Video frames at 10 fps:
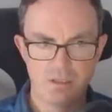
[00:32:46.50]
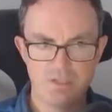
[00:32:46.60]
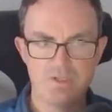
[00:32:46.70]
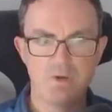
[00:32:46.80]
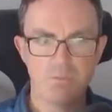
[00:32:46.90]

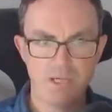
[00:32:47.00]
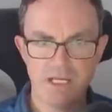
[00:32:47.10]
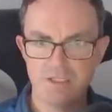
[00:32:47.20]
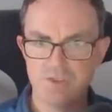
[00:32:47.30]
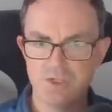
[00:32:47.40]
It's not
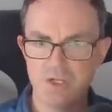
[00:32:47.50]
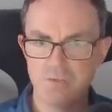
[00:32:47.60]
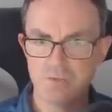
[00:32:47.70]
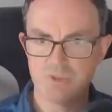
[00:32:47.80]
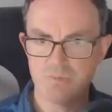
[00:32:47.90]

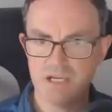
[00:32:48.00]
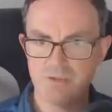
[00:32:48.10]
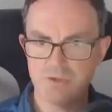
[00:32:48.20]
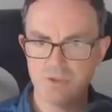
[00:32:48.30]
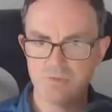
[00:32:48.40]
palindrome, because
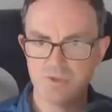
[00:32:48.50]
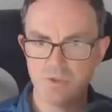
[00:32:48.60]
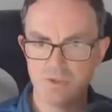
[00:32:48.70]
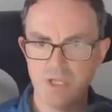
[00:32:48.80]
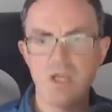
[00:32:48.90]
palindrome's
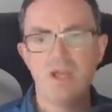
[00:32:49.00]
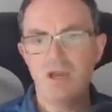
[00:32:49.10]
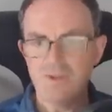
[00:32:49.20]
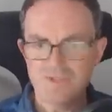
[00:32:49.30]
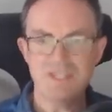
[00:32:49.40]
gone.
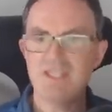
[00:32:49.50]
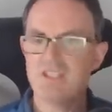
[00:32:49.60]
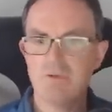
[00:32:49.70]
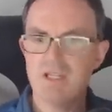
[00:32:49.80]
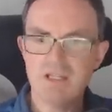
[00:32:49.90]
I see,
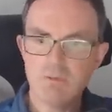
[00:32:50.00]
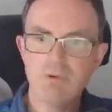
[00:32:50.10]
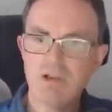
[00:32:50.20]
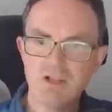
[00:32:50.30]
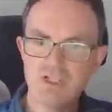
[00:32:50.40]
so it, it,
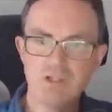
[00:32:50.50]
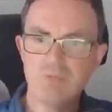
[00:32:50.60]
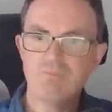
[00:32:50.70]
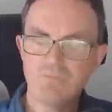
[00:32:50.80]
we're actually...